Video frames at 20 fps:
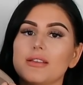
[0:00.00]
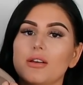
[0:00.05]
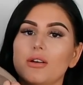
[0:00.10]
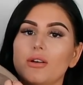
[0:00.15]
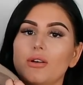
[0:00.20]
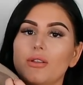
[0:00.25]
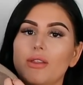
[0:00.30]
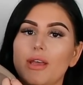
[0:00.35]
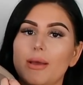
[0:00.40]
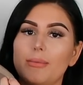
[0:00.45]

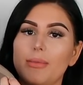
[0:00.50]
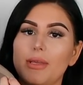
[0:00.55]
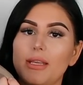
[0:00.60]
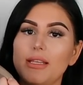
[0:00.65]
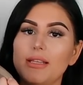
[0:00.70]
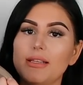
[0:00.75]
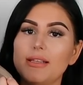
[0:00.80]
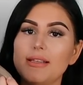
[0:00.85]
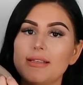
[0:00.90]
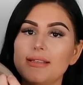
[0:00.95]
So that
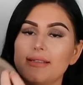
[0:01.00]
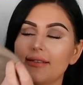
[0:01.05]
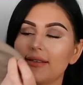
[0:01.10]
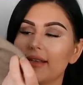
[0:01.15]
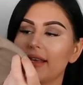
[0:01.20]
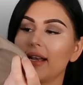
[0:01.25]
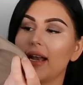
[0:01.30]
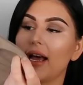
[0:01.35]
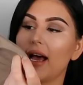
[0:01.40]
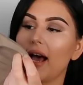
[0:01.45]
means
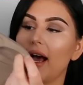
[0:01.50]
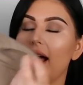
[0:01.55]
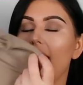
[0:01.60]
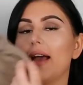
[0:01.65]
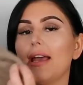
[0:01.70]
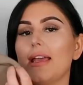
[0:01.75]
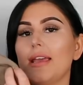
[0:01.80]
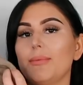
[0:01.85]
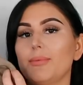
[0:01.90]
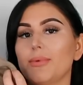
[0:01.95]
that
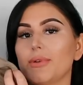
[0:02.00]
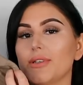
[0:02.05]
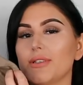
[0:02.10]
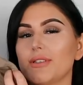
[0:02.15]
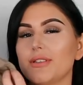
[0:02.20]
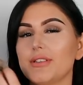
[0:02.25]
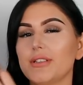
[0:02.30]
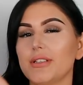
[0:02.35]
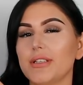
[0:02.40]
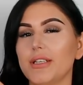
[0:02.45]
I
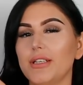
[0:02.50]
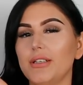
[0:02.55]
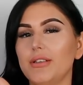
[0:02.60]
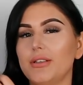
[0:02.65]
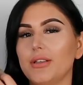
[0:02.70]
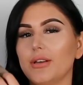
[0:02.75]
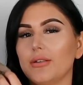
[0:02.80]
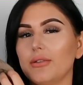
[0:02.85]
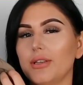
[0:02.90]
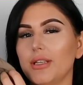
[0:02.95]
personally
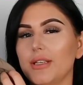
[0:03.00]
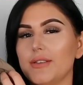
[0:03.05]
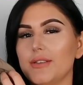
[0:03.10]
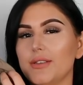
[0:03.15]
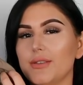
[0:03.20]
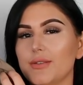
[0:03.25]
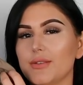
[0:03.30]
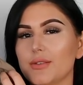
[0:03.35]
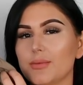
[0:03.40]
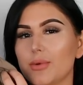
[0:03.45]
don't need
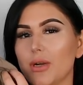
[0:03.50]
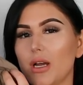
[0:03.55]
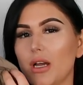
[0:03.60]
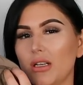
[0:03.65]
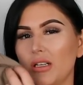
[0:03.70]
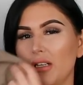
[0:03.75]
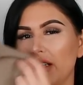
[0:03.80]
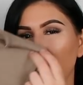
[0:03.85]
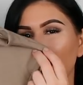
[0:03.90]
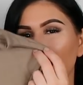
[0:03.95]
to use a bra
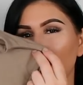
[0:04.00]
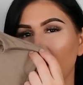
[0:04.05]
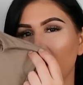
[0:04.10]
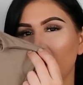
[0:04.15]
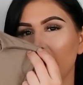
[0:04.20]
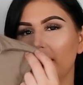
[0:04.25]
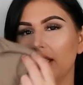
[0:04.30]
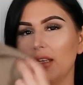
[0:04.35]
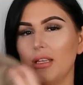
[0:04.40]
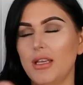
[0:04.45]
underneath
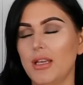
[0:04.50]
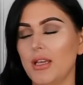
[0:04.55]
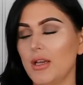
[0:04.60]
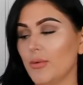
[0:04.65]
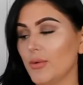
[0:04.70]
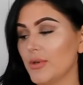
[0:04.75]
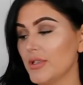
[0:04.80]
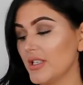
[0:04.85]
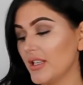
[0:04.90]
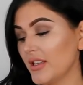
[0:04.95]
it,
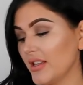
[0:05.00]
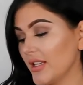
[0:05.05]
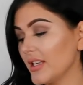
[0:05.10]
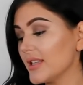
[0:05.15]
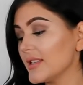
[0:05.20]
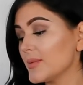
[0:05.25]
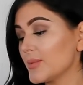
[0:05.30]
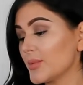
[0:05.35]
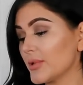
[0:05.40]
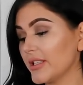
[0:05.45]
which I think
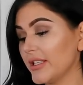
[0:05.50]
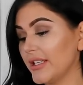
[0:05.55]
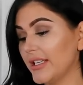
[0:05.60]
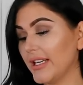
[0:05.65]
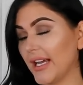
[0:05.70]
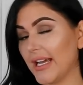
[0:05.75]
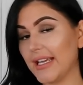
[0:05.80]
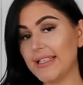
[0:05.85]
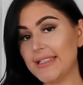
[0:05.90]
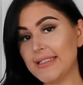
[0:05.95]
is pretty
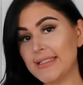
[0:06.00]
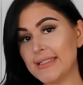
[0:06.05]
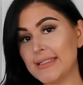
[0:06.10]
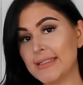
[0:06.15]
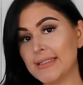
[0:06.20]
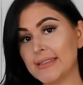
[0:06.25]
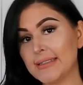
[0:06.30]
nice.